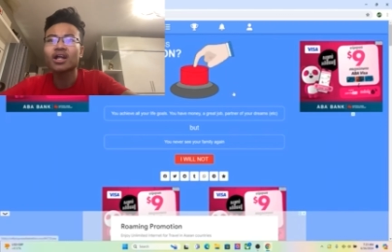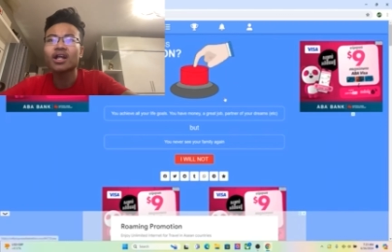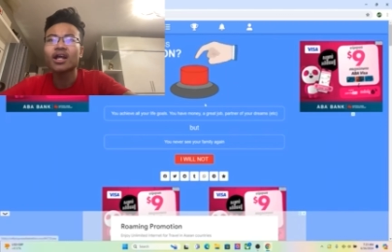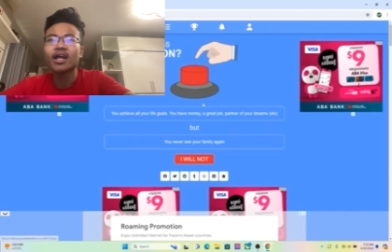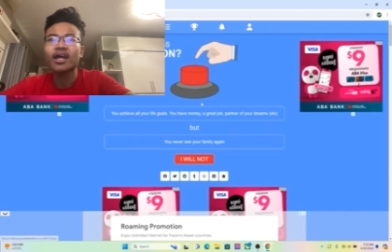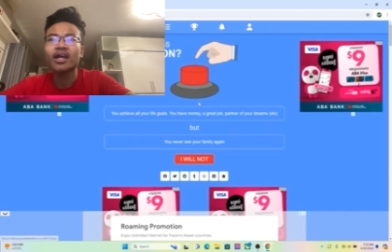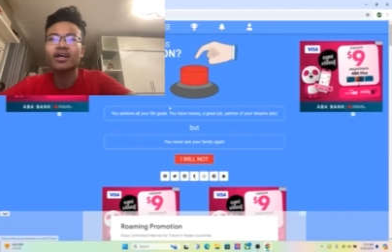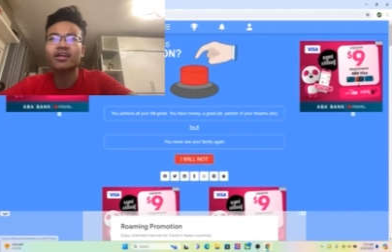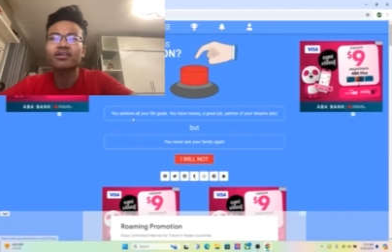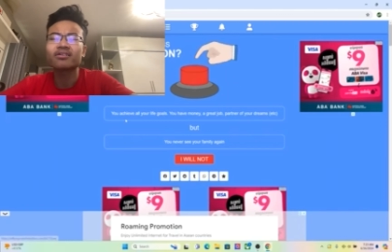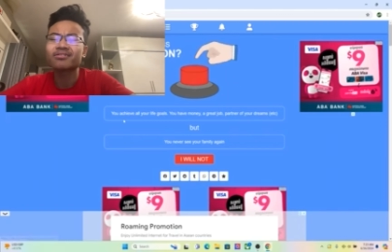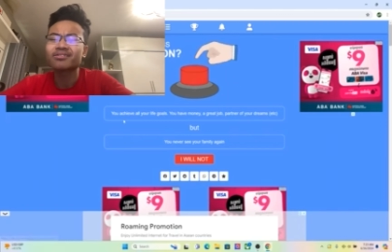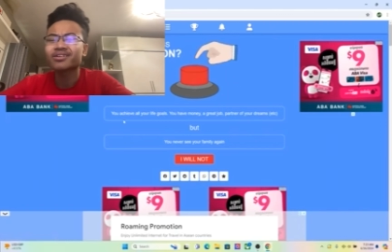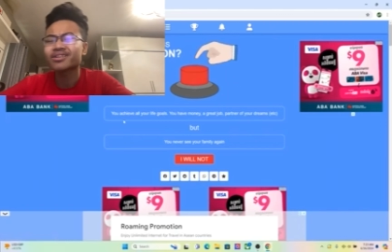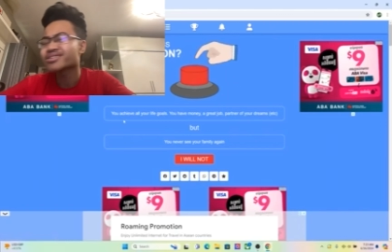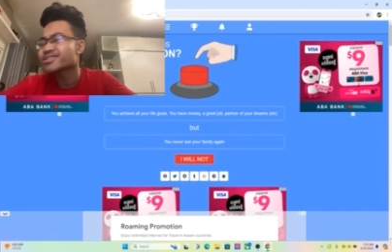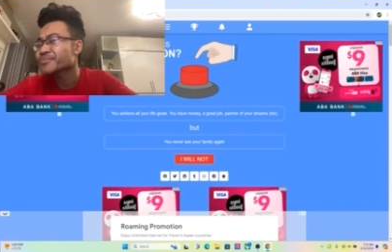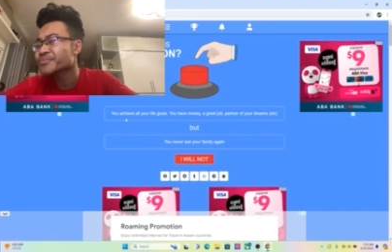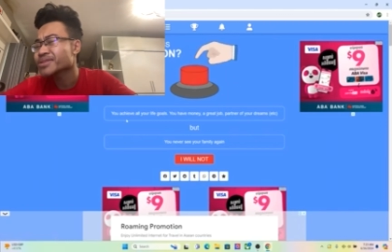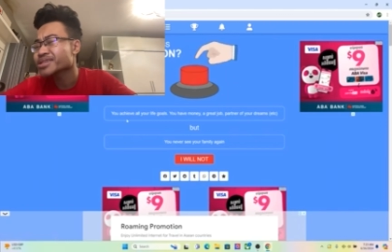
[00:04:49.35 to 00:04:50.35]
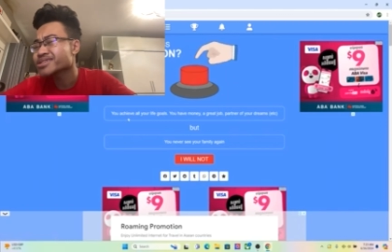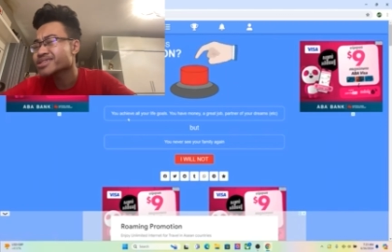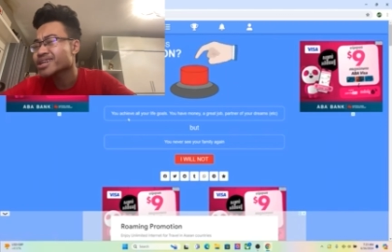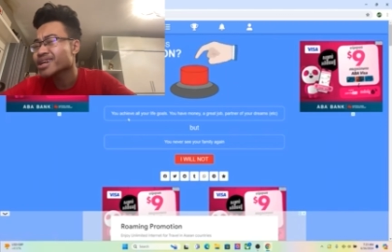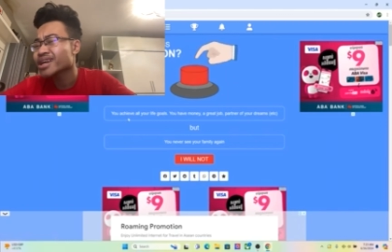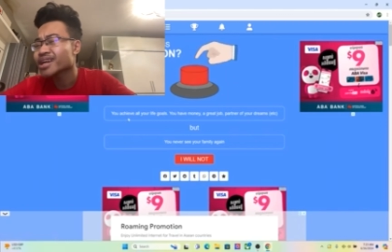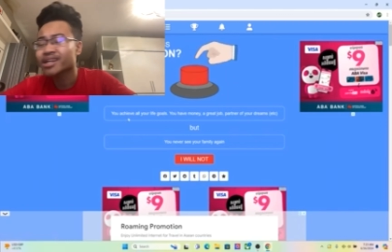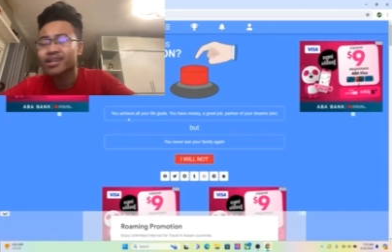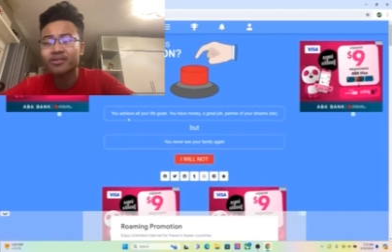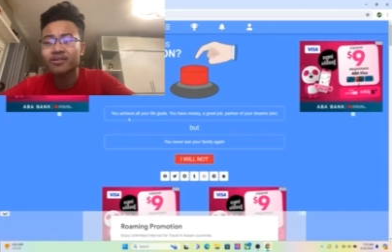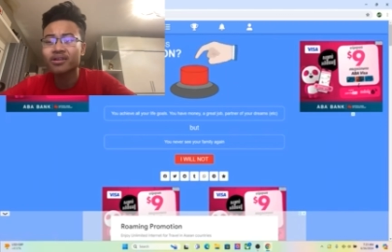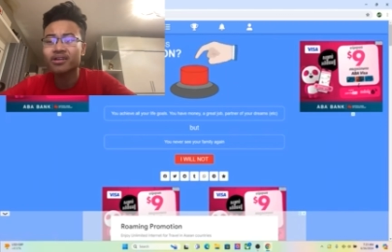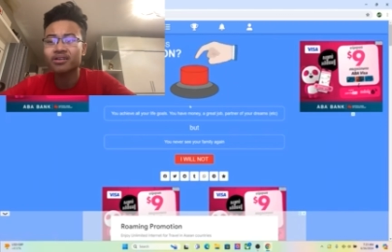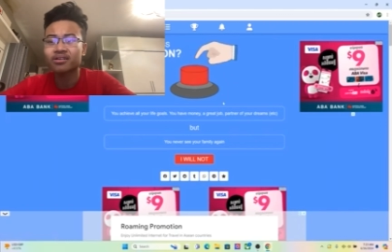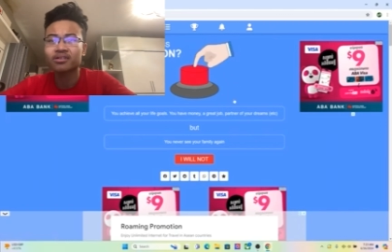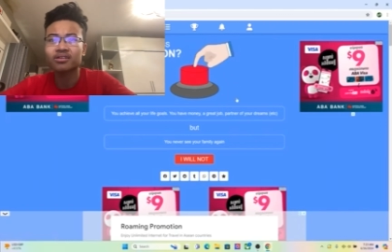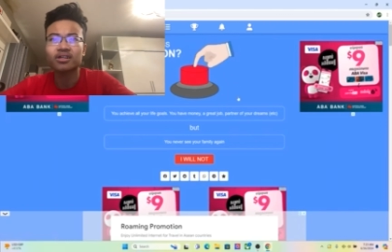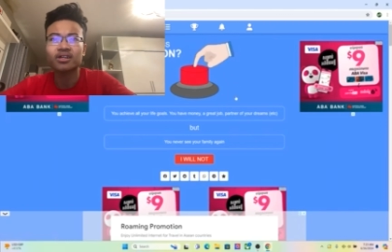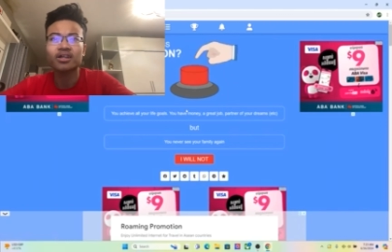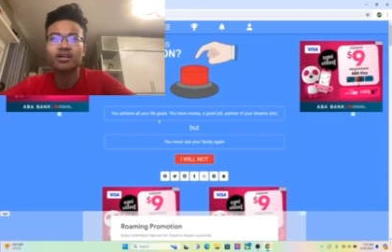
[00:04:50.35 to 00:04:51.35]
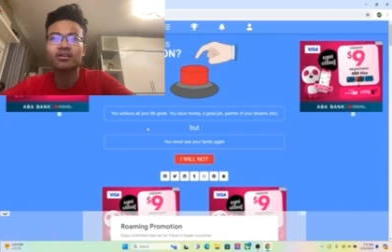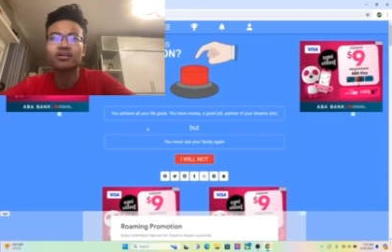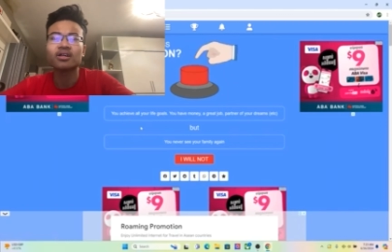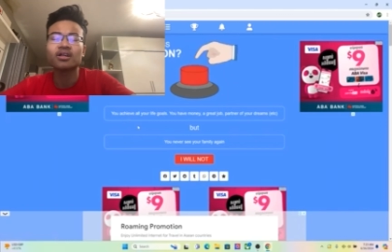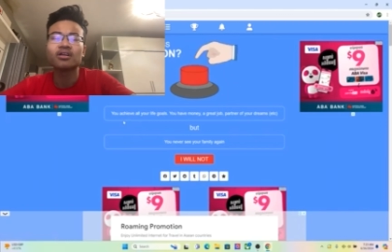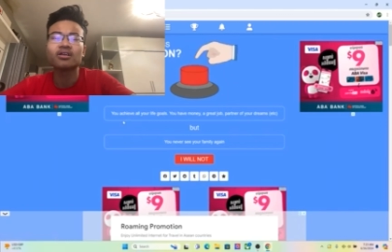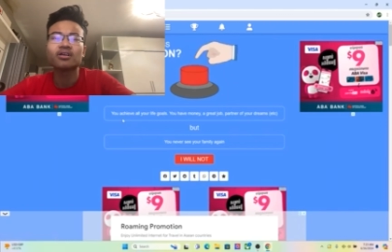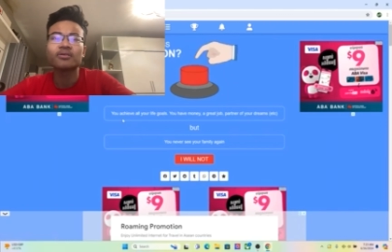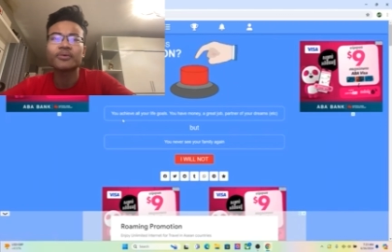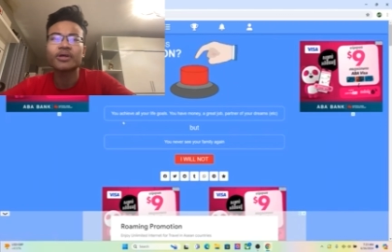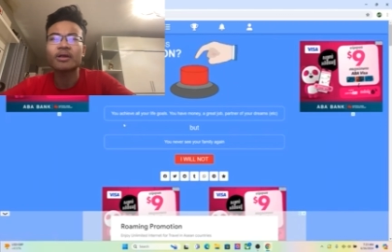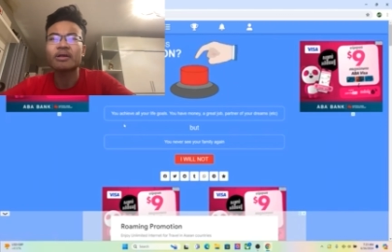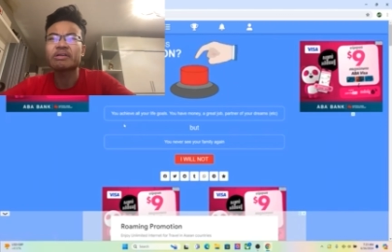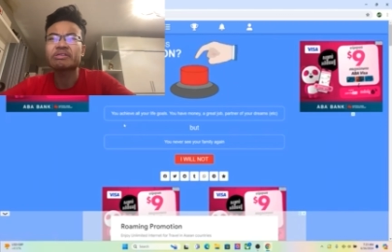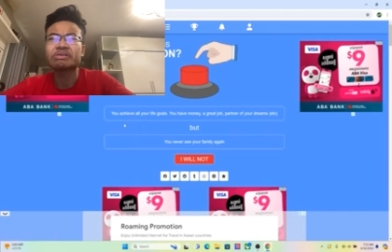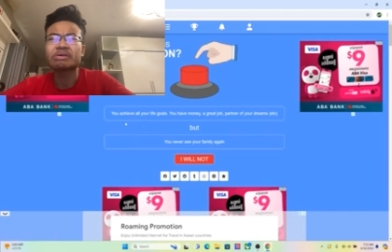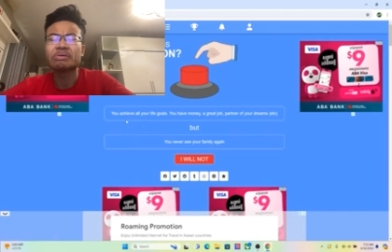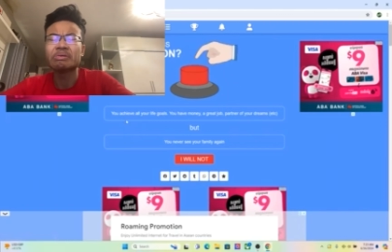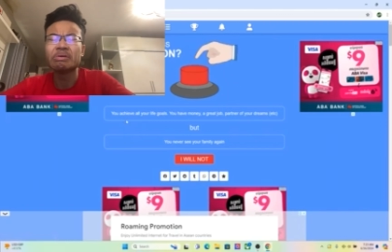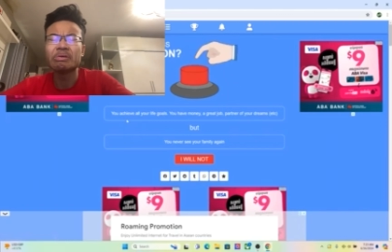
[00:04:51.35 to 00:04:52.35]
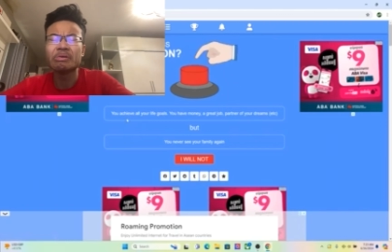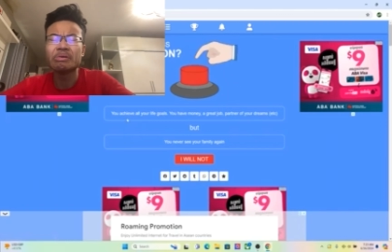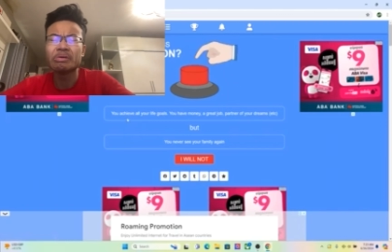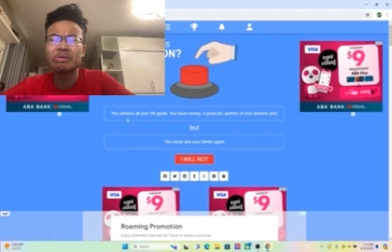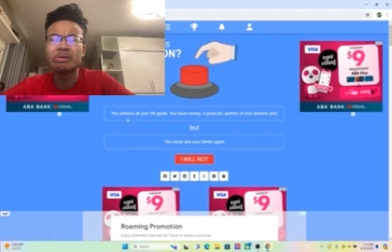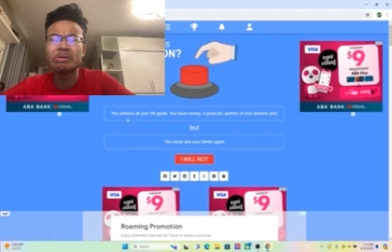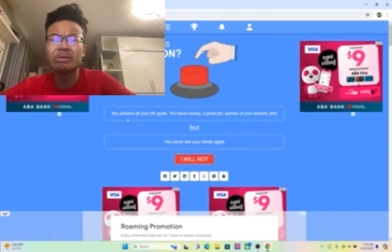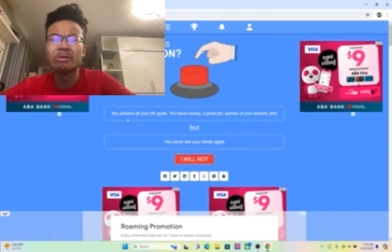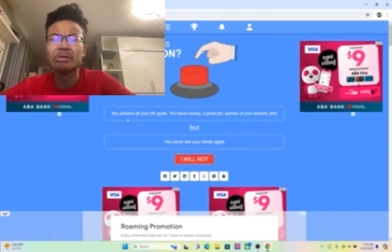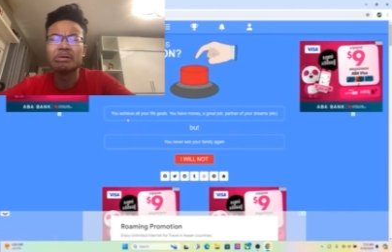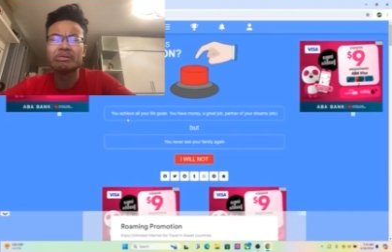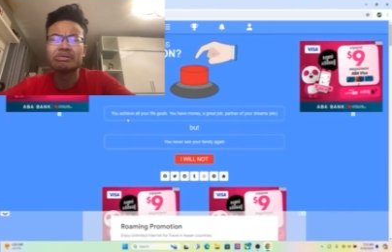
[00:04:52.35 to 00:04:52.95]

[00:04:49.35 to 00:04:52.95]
I don't know. It's a bit tan. Yeah, I do.